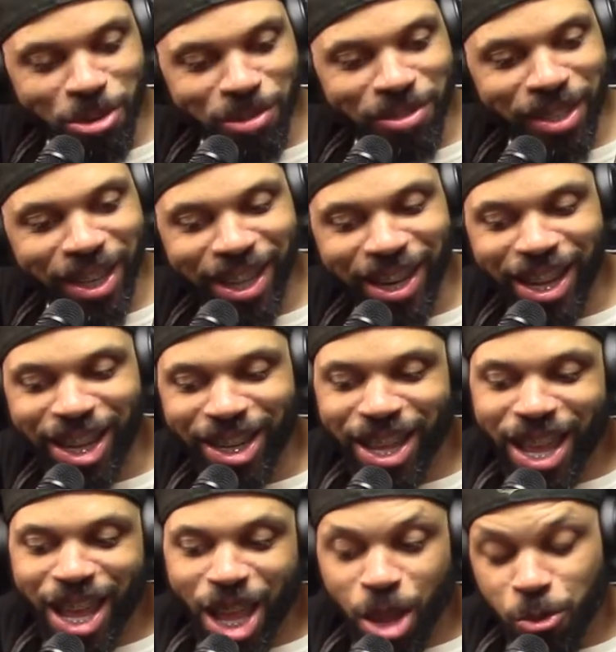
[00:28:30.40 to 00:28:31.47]
saying, and
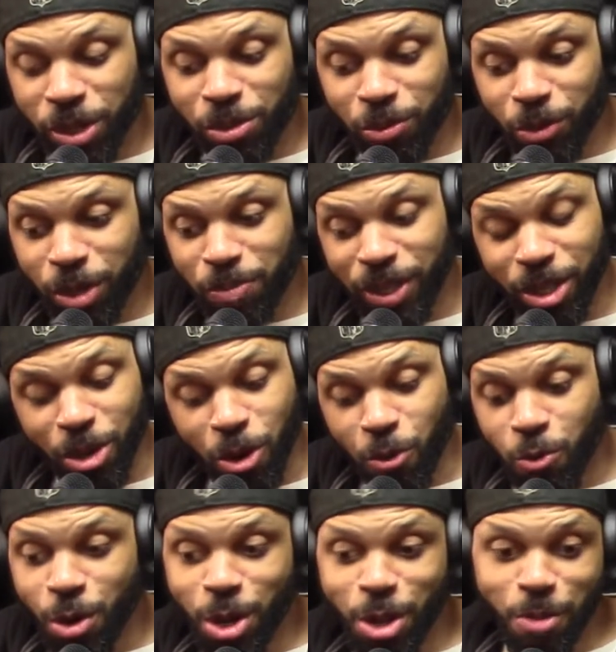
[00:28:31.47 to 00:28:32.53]
which would be a
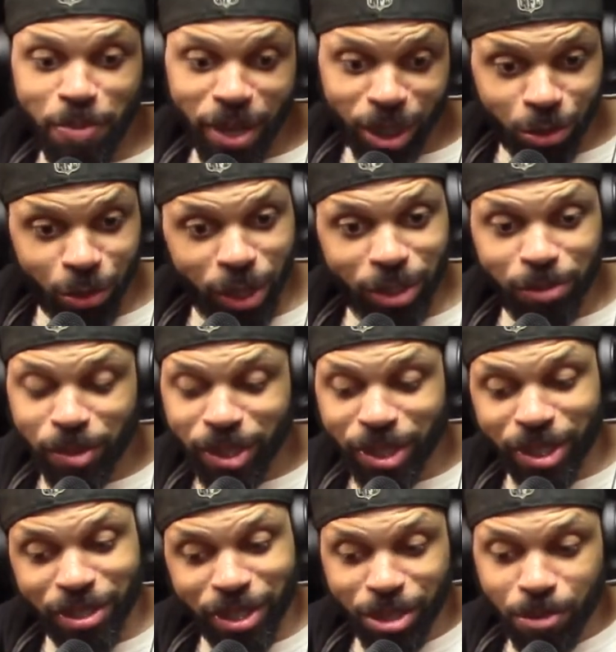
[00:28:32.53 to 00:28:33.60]
real big twist
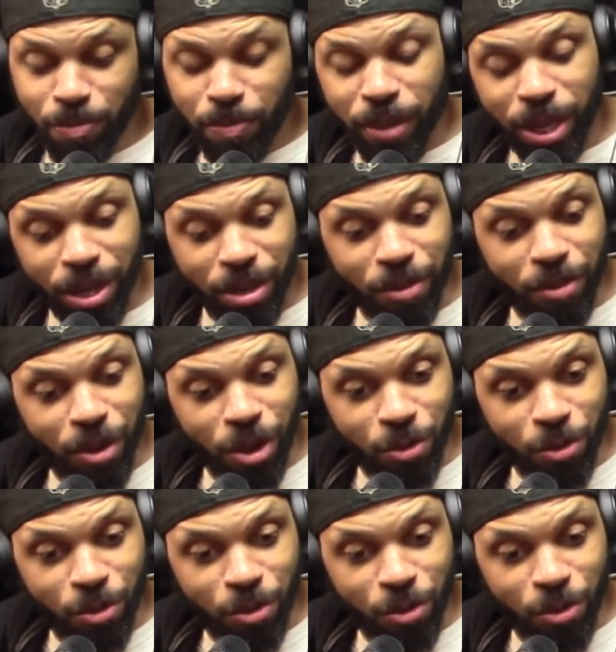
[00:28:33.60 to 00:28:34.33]
because he's been